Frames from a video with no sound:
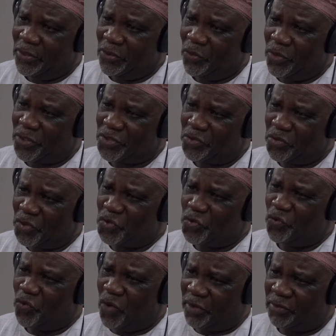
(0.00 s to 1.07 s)
was not
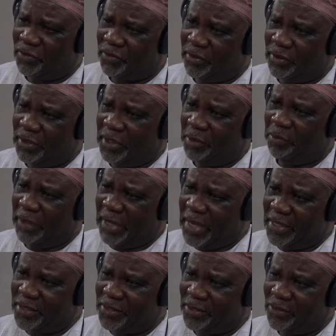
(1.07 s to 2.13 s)
worth the
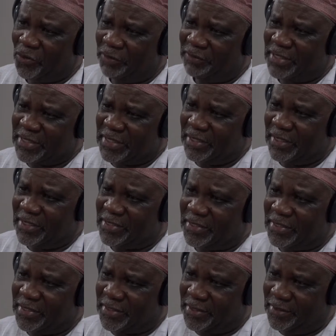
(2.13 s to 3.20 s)
blood of a single
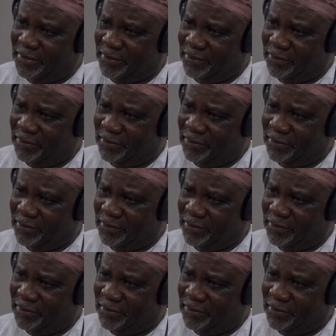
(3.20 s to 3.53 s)
citizen.